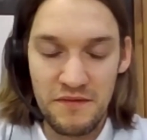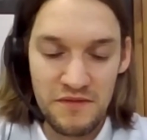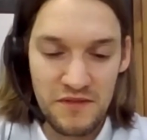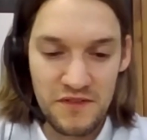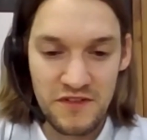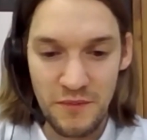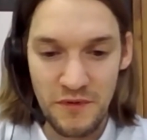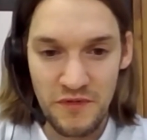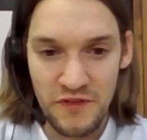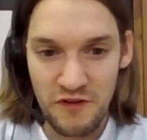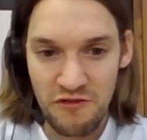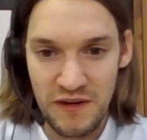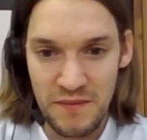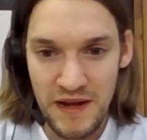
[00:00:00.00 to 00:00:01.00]
some of the
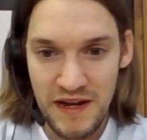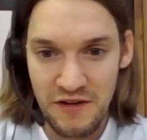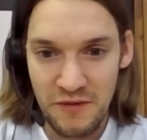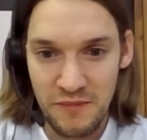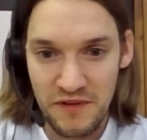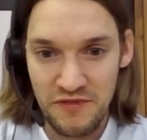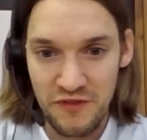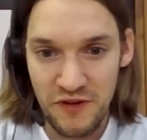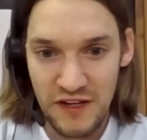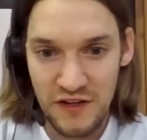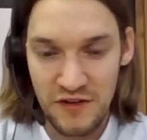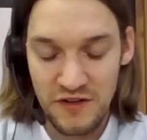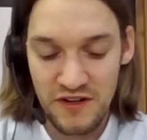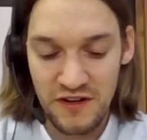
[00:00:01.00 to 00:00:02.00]
grid may not be fully
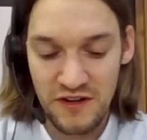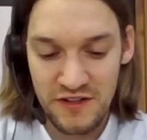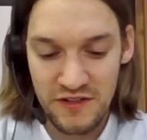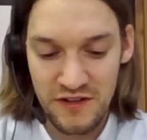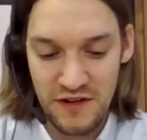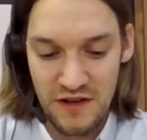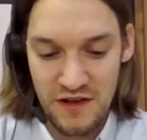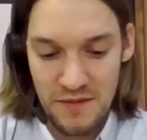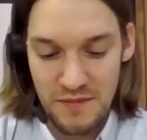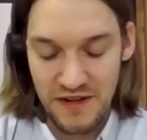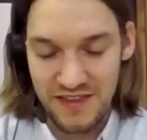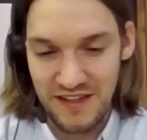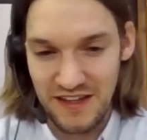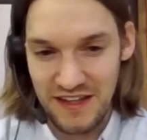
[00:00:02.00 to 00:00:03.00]
utilized.
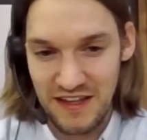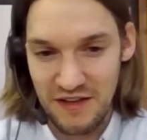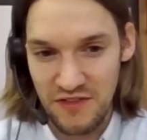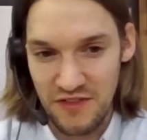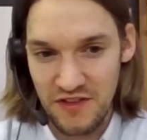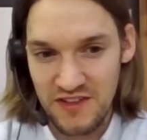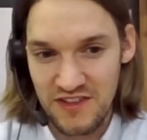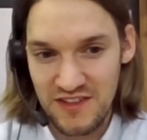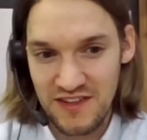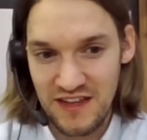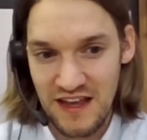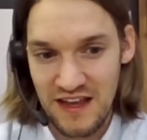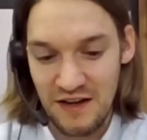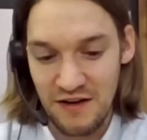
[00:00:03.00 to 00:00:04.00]
But I think given the
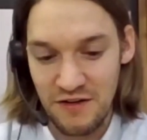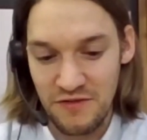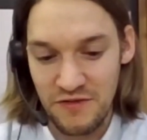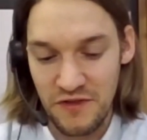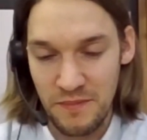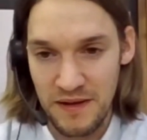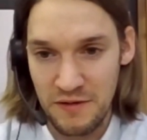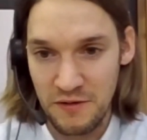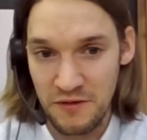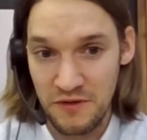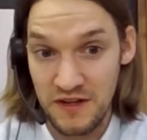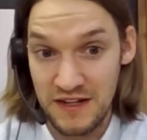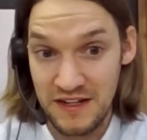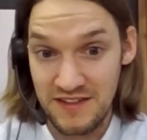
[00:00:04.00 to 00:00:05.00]
scale of the build
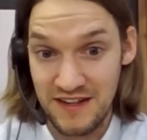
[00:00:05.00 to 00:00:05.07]
that needs